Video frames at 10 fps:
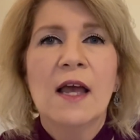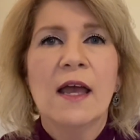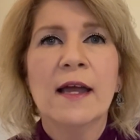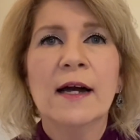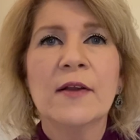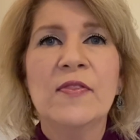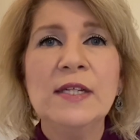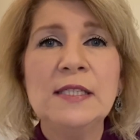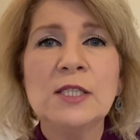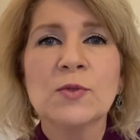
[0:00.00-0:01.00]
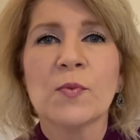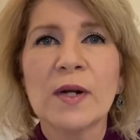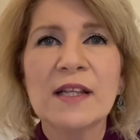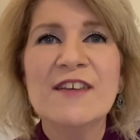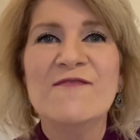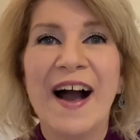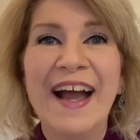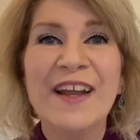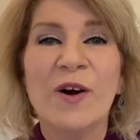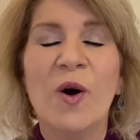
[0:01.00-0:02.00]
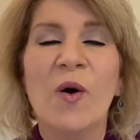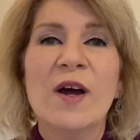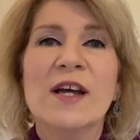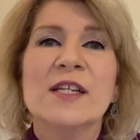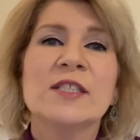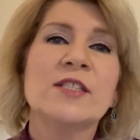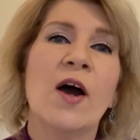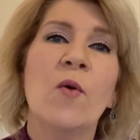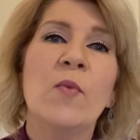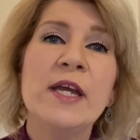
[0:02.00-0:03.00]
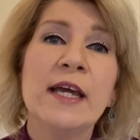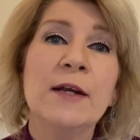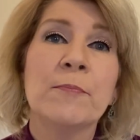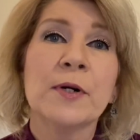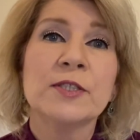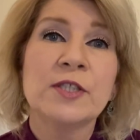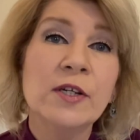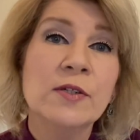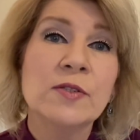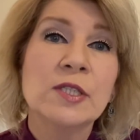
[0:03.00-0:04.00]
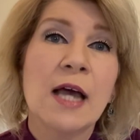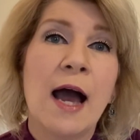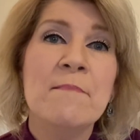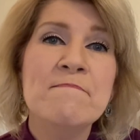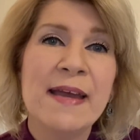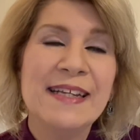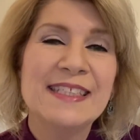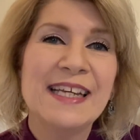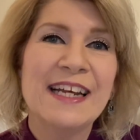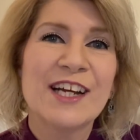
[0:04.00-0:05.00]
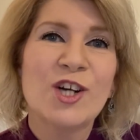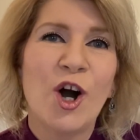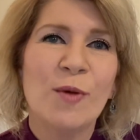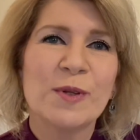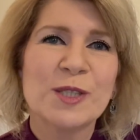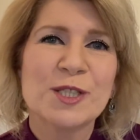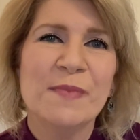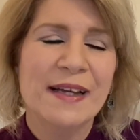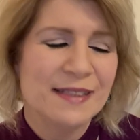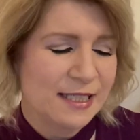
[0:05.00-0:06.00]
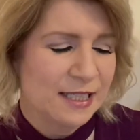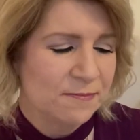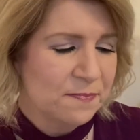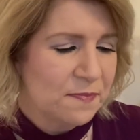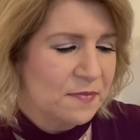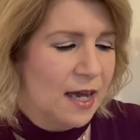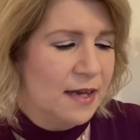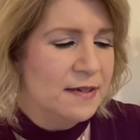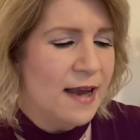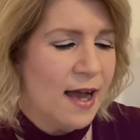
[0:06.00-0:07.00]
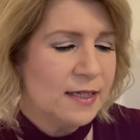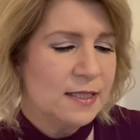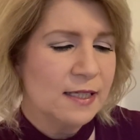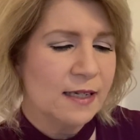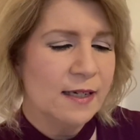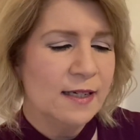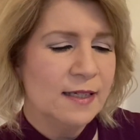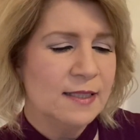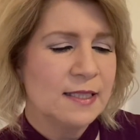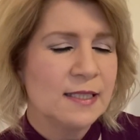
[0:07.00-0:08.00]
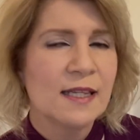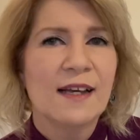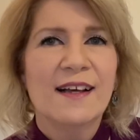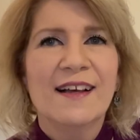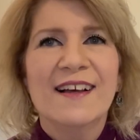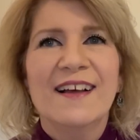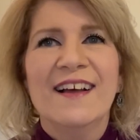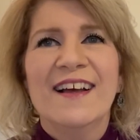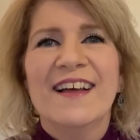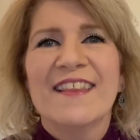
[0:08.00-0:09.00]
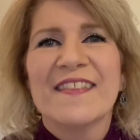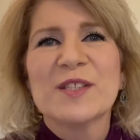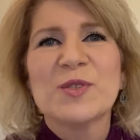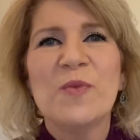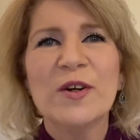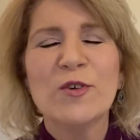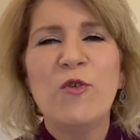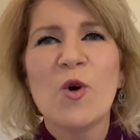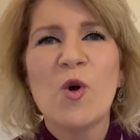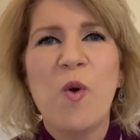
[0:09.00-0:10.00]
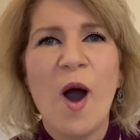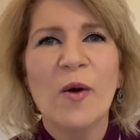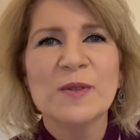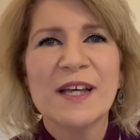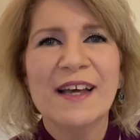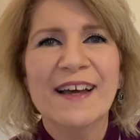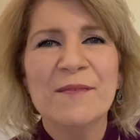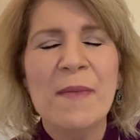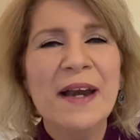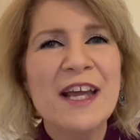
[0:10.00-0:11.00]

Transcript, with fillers: And this is really vital so we can produce amazing accomplishments. Next is this wonderful quote. And many